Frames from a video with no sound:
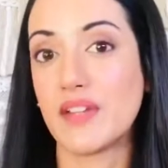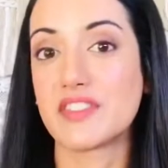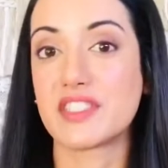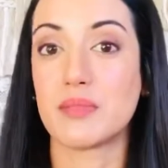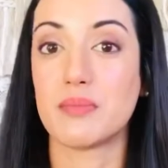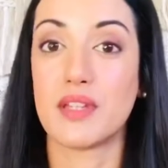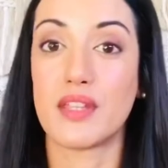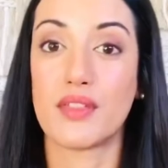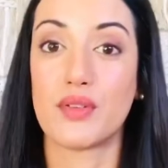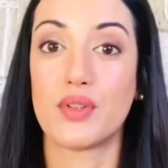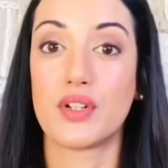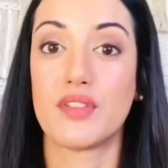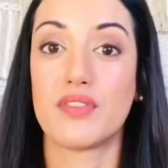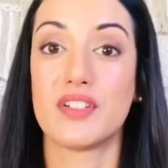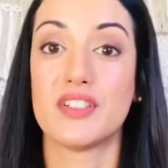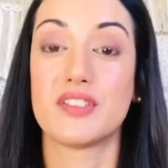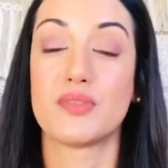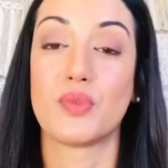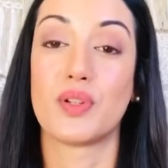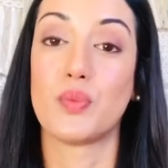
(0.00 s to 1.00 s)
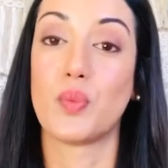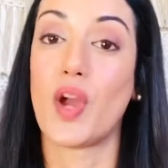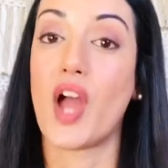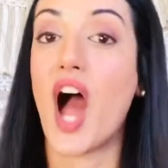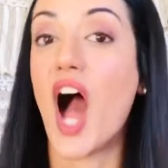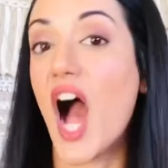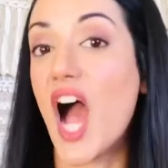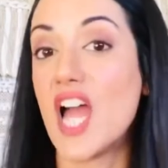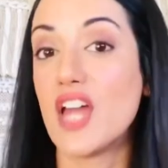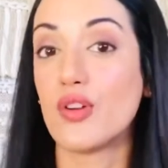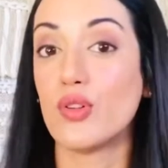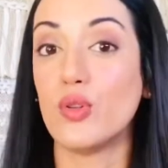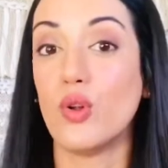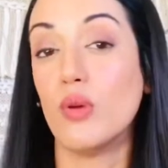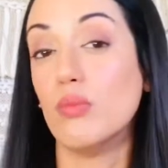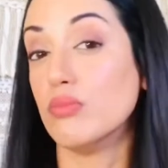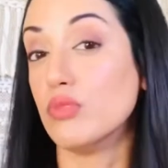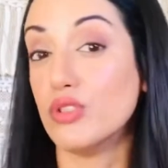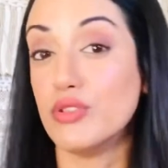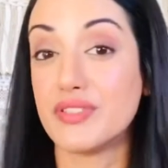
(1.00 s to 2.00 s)
can be thought of as when we're idle or
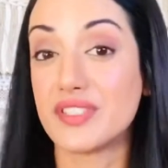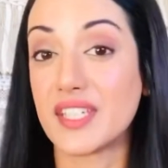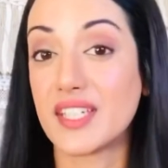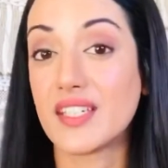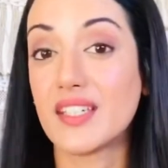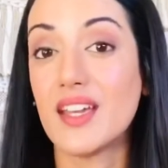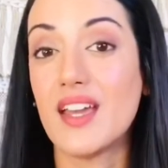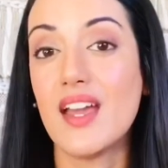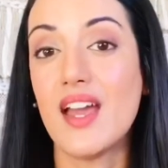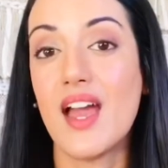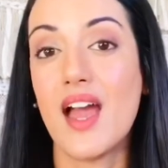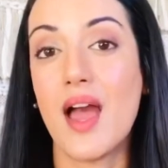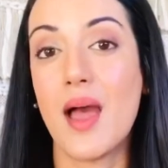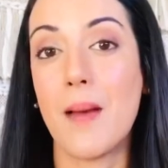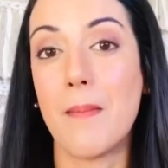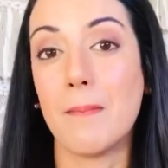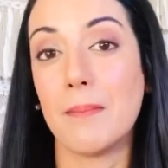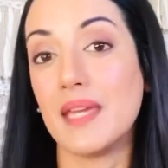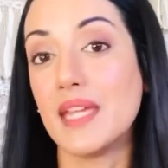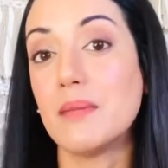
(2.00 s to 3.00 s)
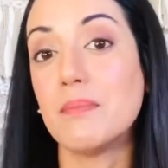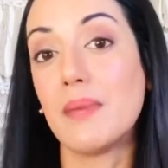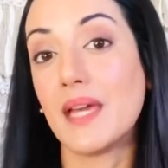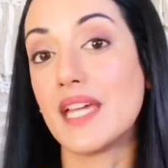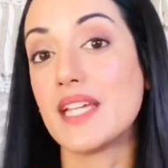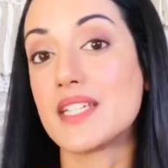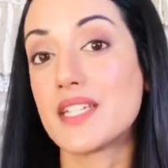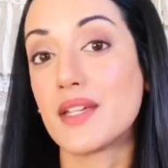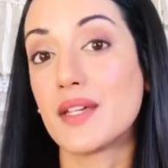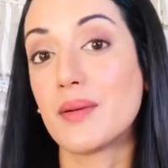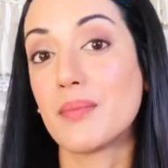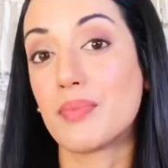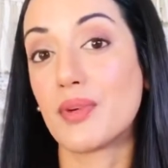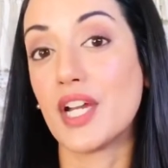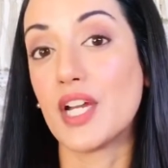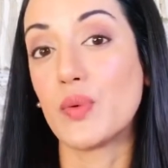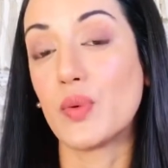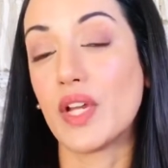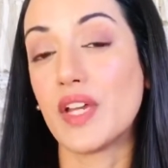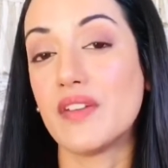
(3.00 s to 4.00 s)
musing. Mid beta
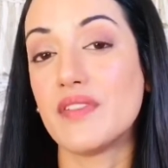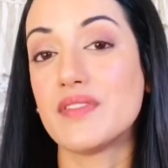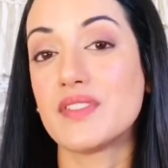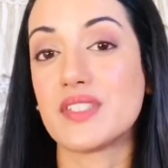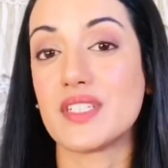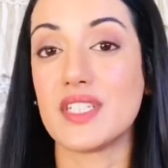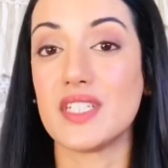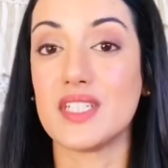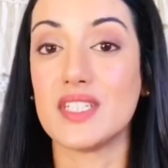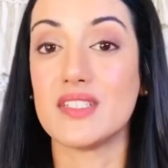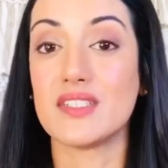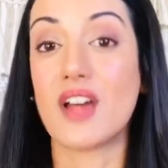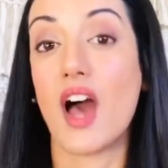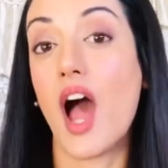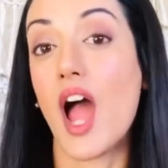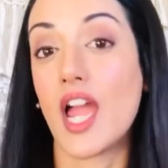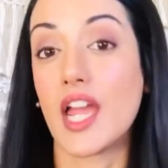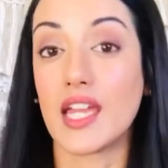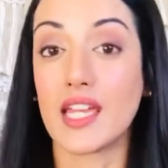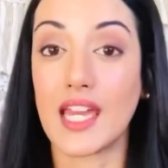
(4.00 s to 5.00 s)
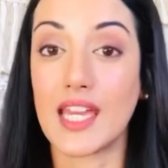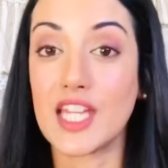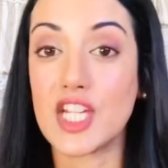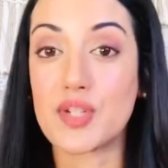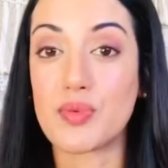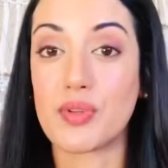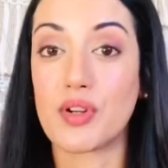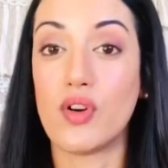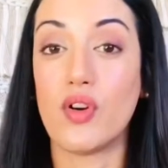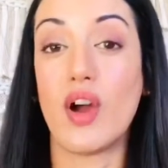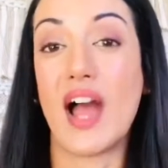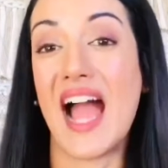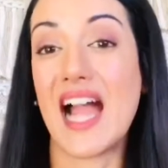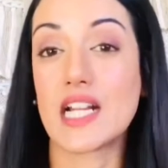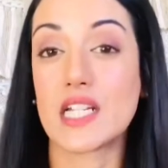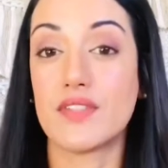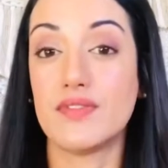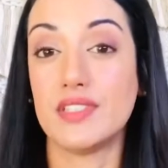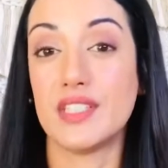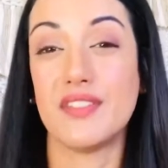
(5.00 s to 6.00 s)
brainwaves is high engagement or
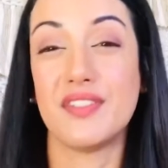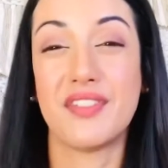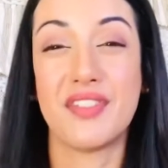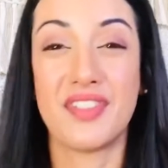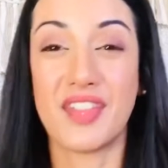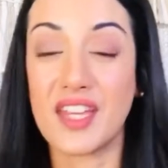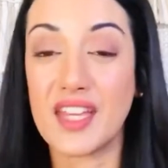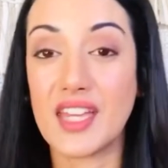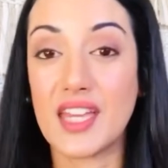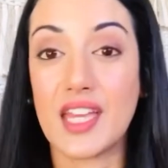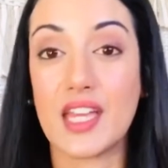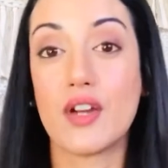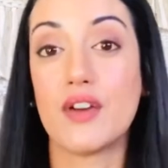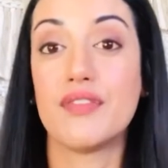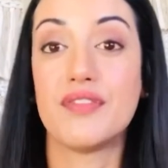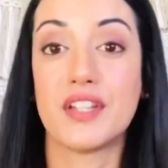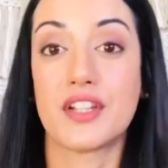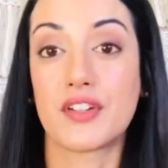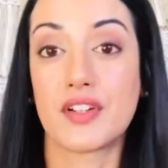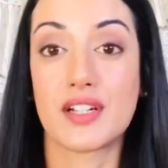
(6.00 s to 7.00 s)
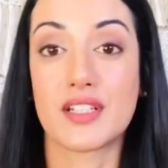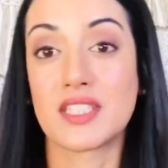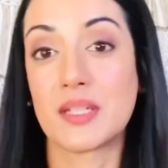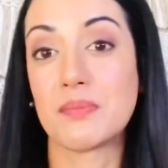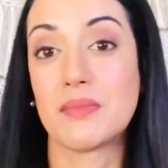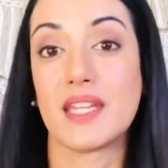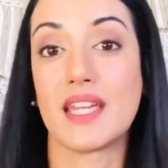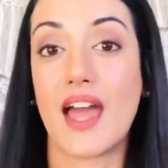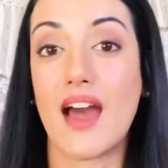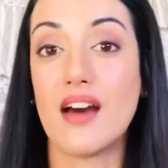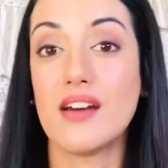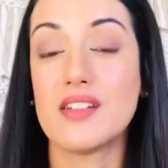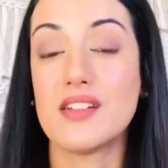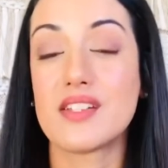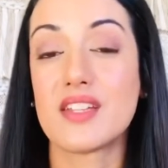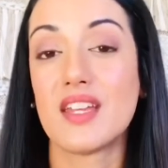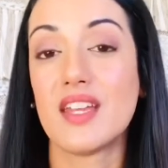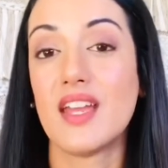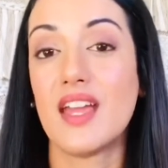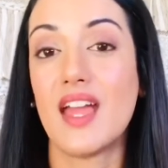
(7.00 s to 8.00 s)
actively thinking or figuring something out.
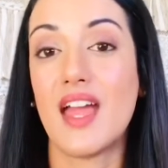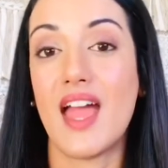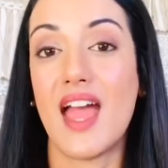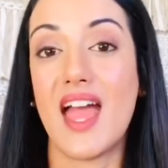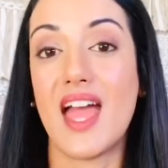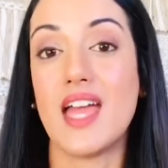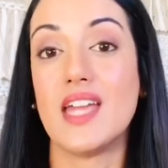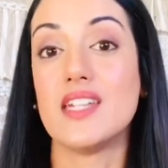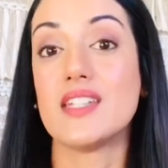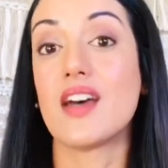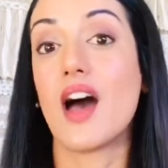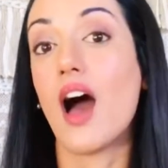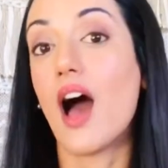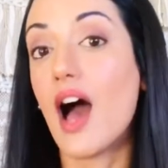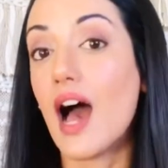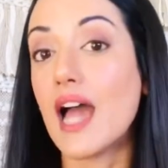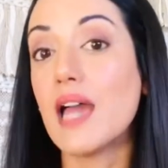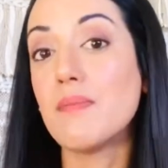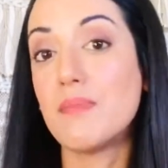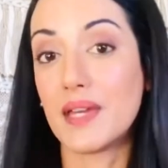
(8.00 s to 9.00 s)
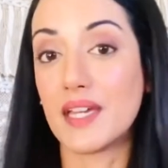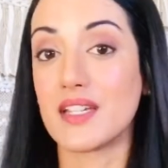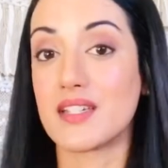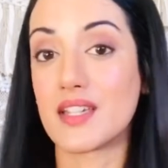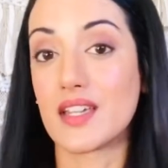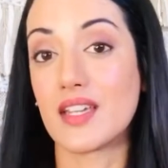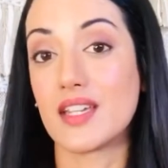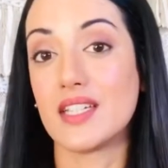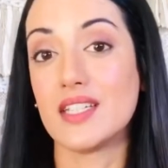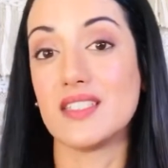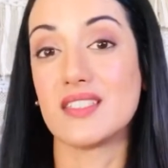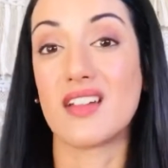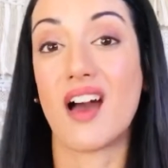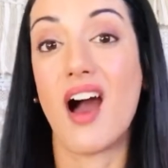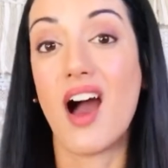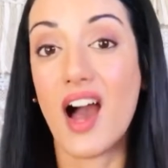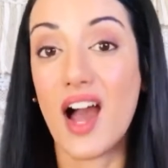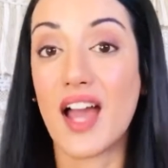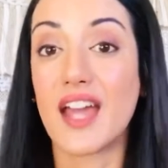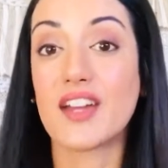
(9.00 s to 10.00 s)
And high beta is
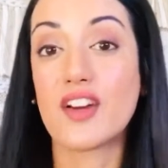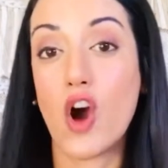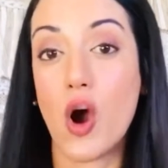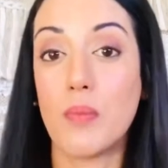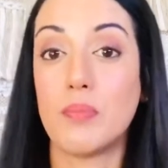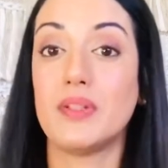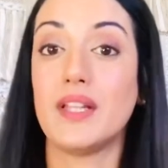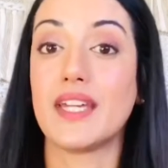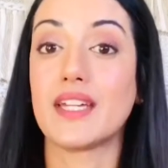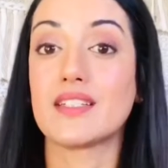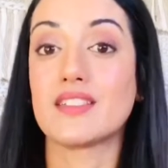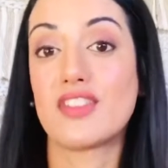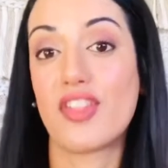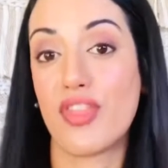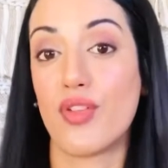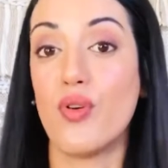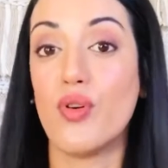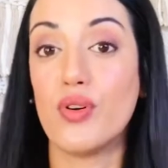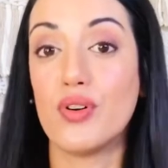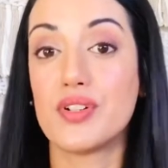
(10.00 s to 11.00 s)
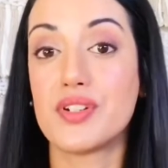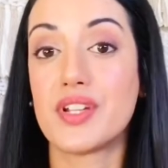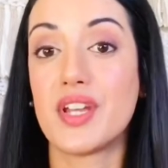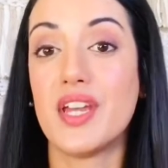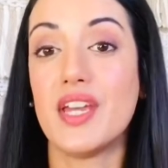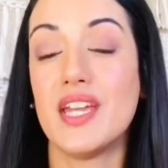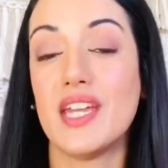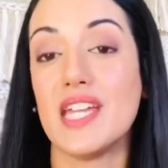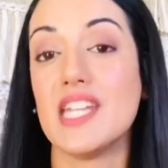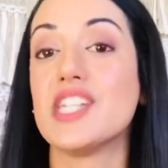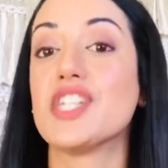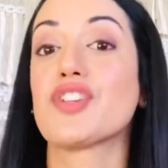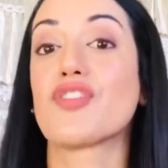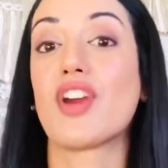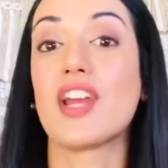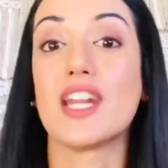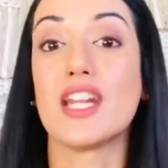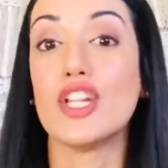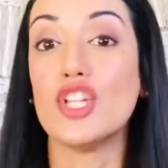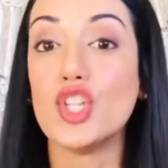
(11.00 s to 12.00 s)
high complex thought,
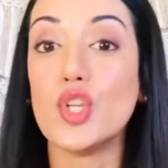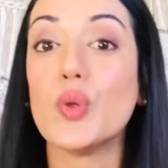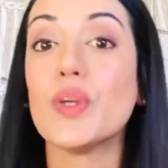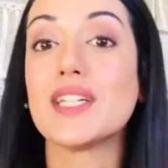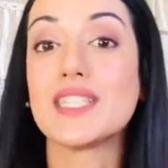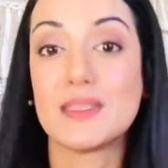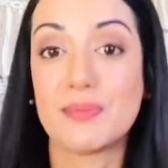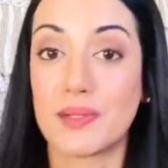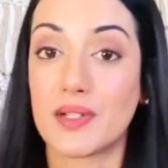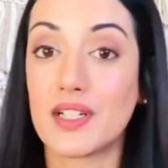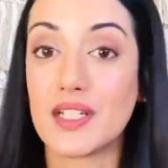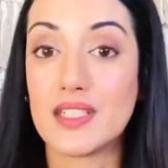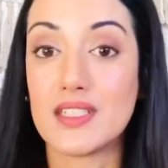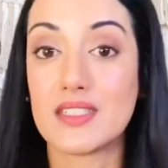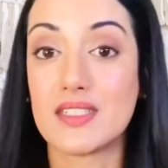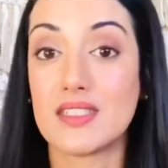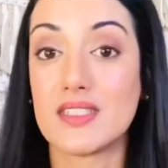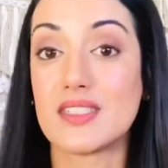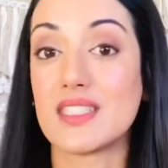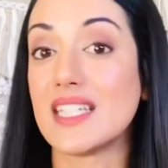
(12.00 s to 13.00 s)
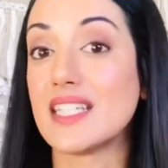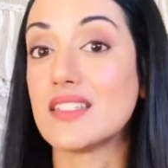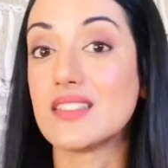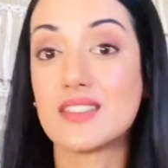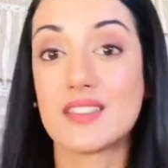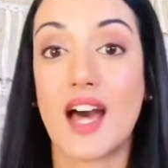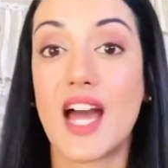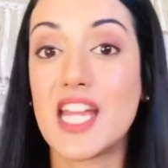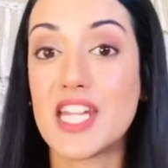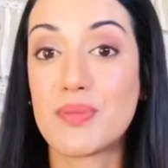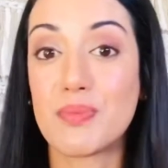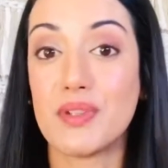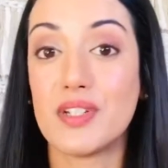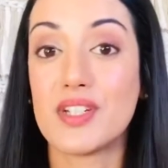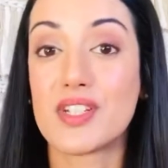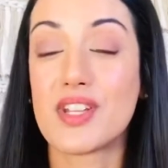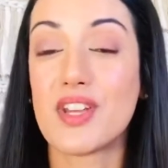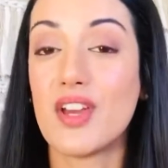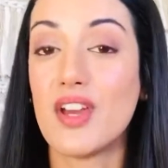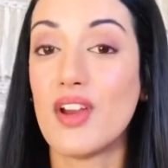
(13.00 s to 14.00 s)
integrating new experiences,
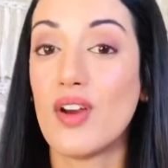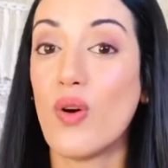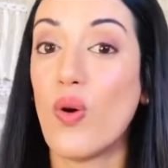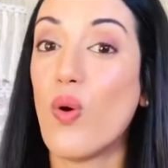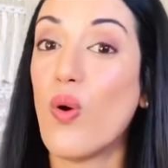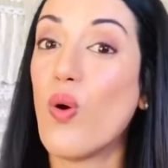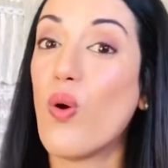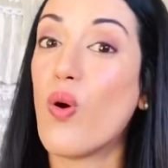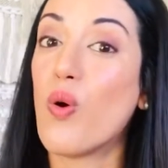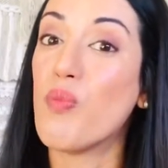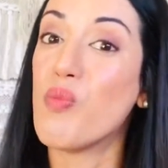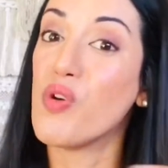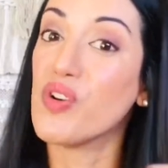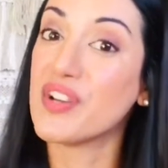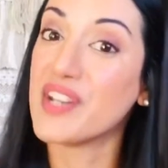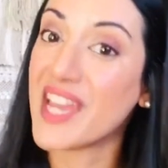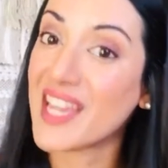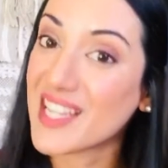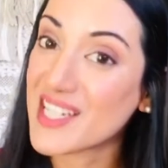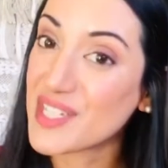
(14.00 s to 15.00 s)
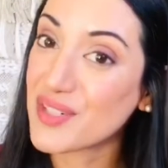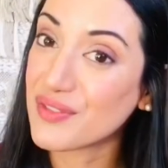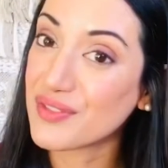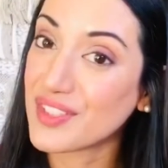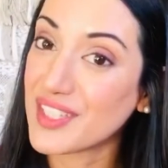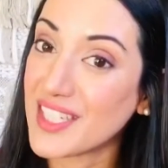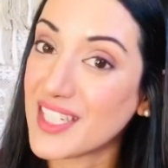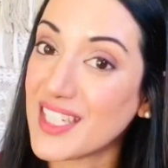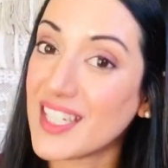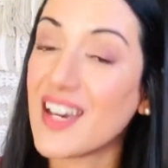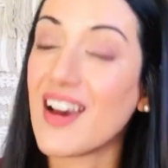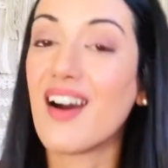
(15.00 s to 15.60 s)
excitement, or more negatively,